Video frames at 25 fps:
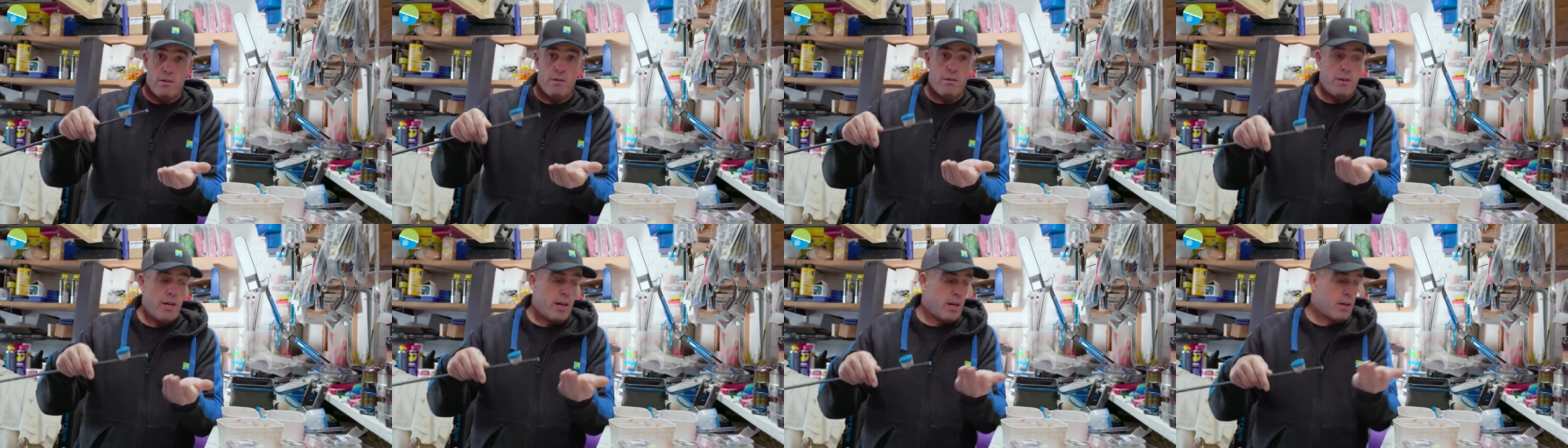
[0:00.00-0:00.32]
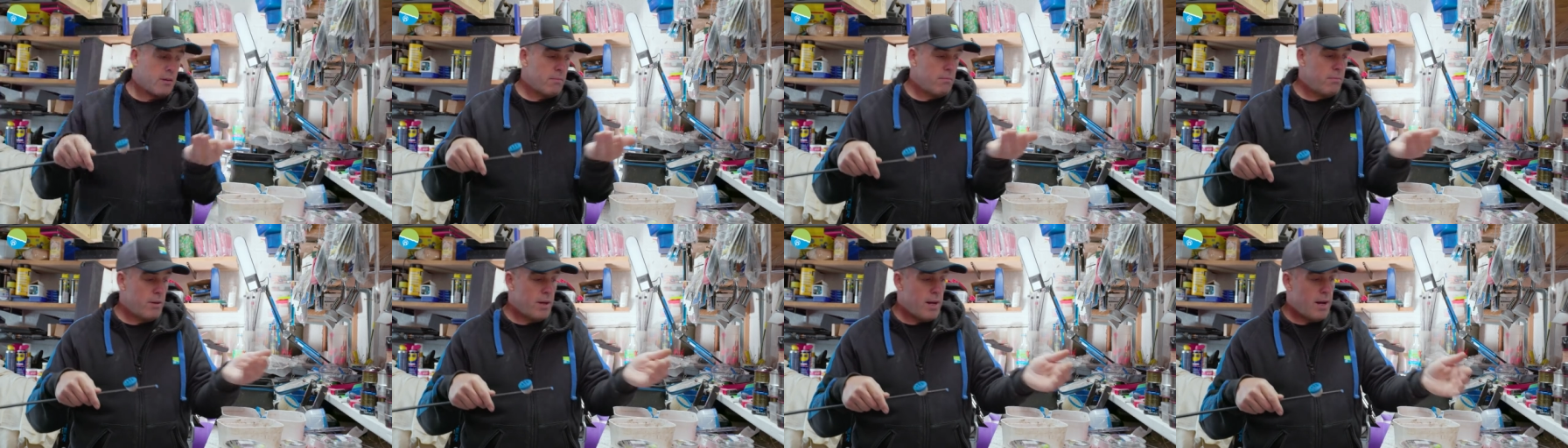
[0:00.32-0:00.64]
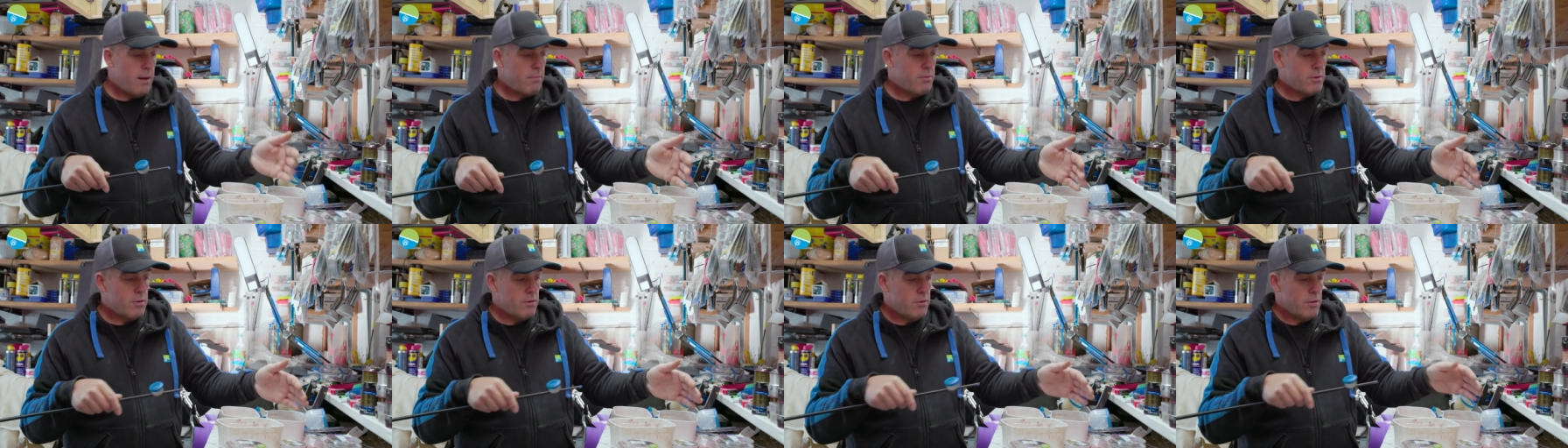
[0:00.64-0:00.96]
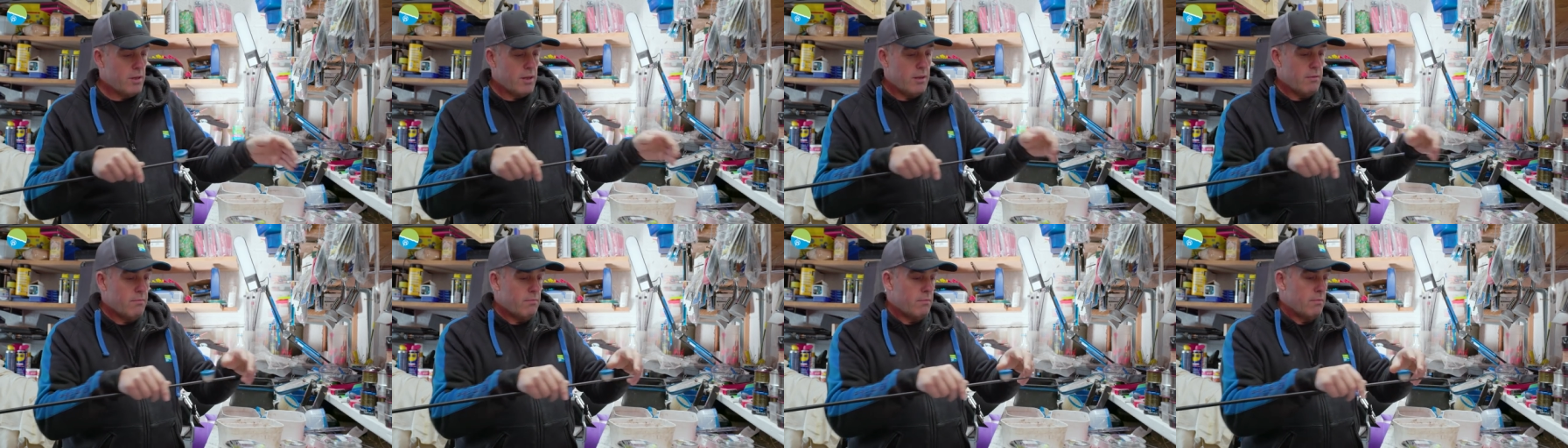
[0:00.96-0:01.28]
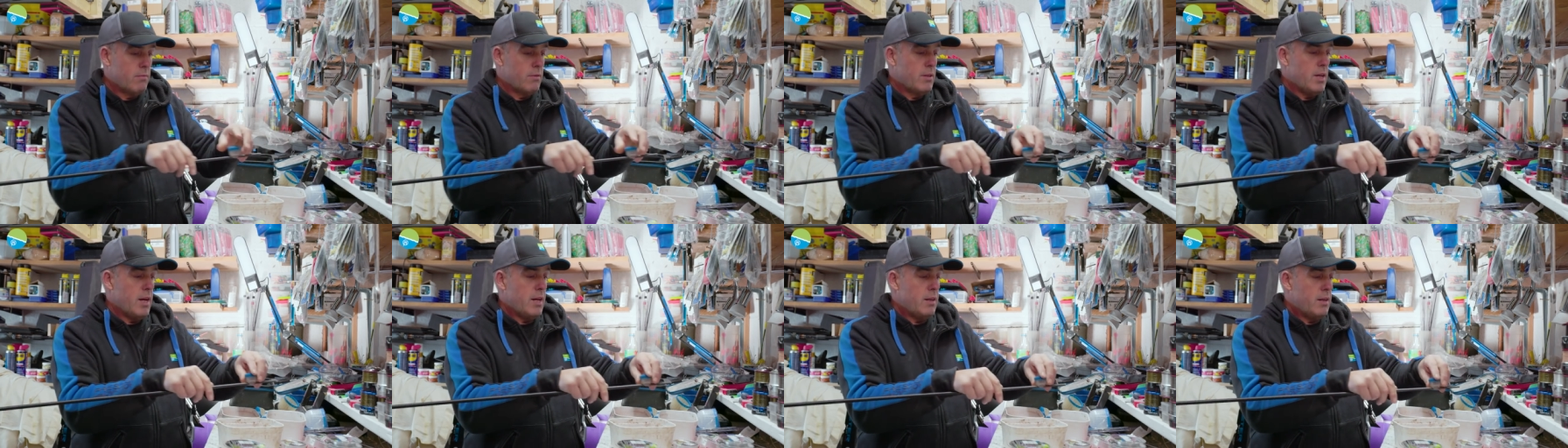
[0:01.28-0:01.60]
They can be absolutely
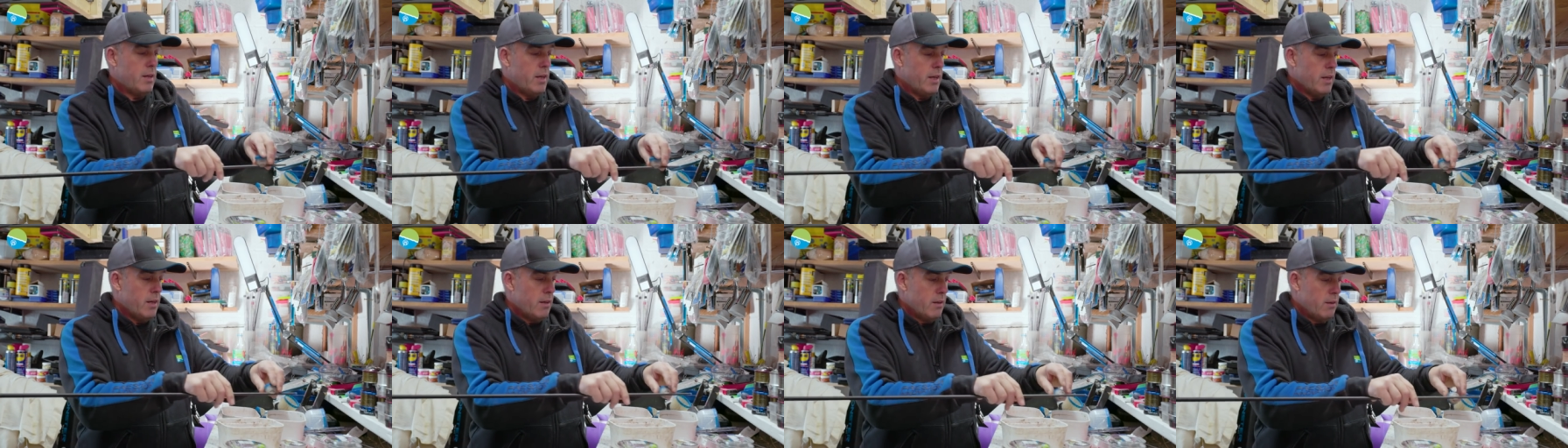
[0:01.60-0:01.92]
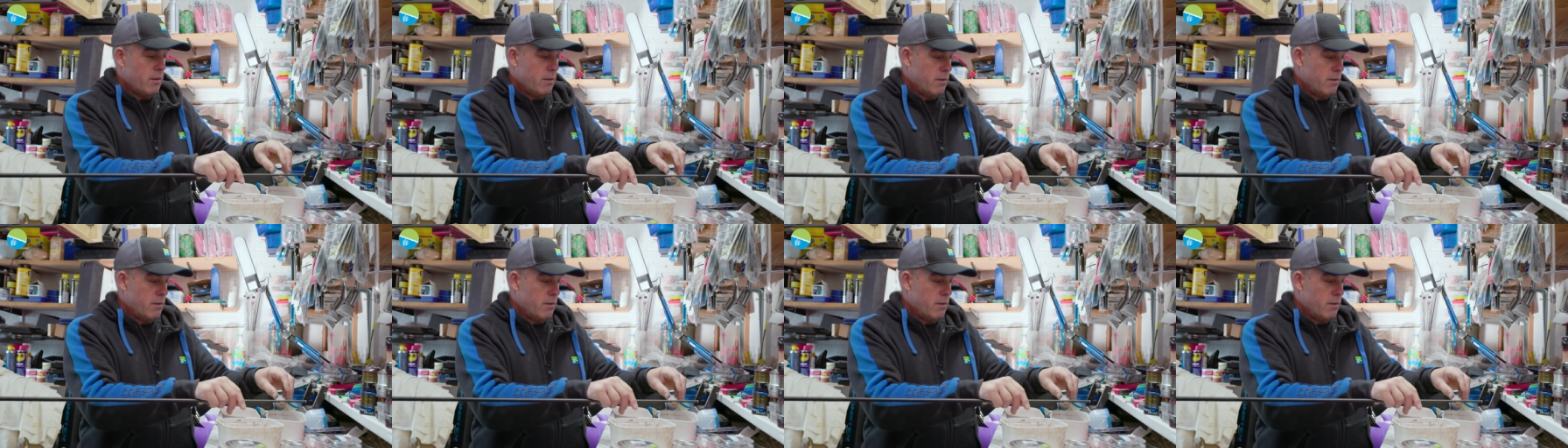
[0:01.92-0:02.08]
deadly.